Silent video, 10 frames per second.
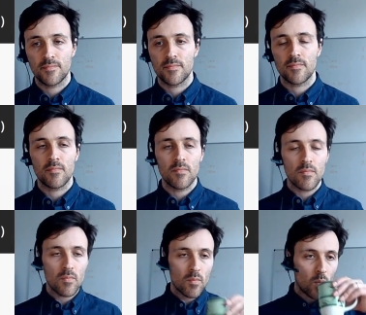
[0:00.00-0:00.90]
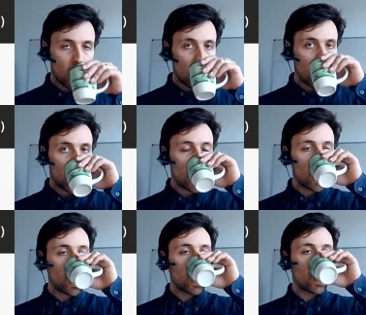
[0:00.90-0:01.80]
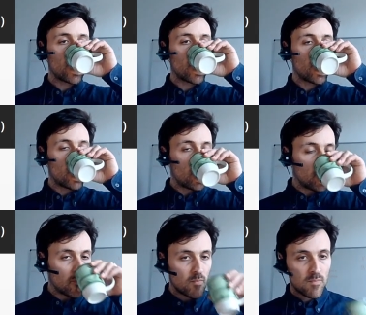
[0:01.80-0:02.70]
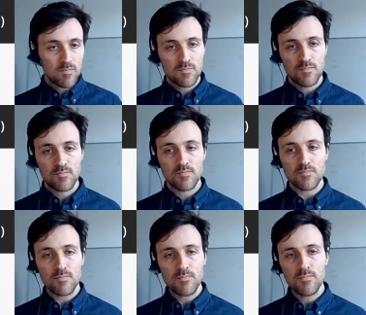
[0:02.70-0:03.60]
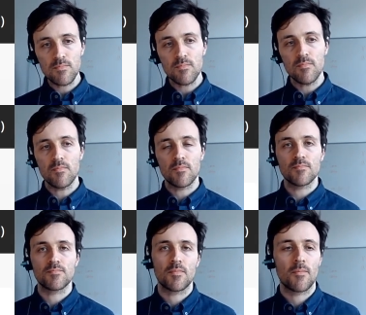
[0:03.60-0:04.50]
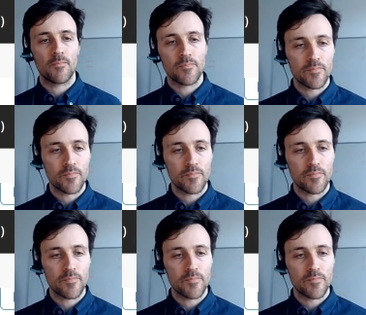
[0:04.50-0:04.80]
[no speech]